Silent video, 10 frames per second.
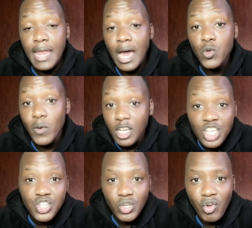Now you want
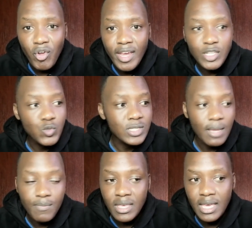to change your career into
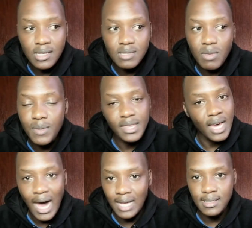something else, maybe in
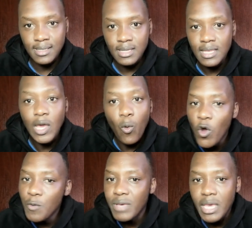the arts. They
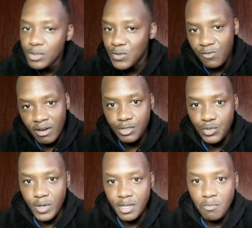won't be able to
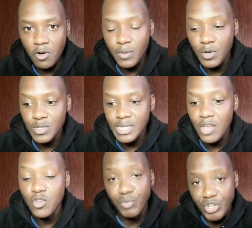fund you anymore because now
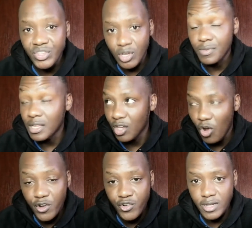you're breaching the
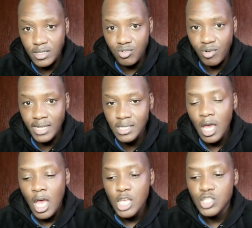contract, right?
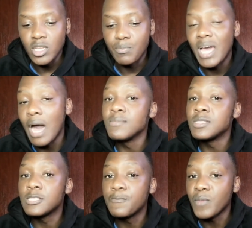So it
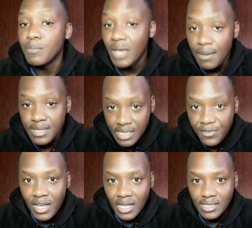becomes
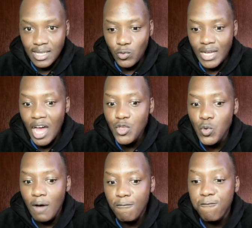difficult in that way. Now
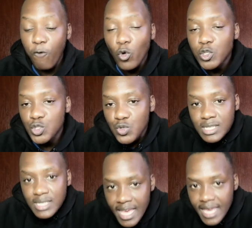you are forced to
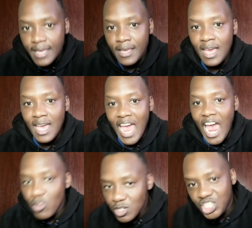stay
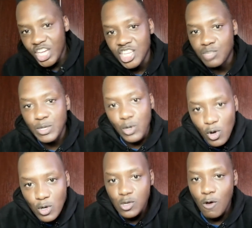and not change
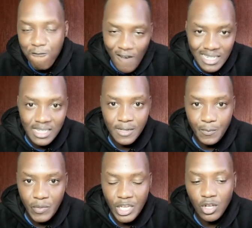because of funding,
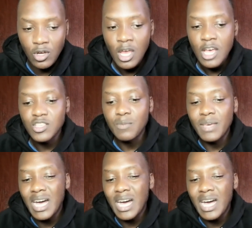So it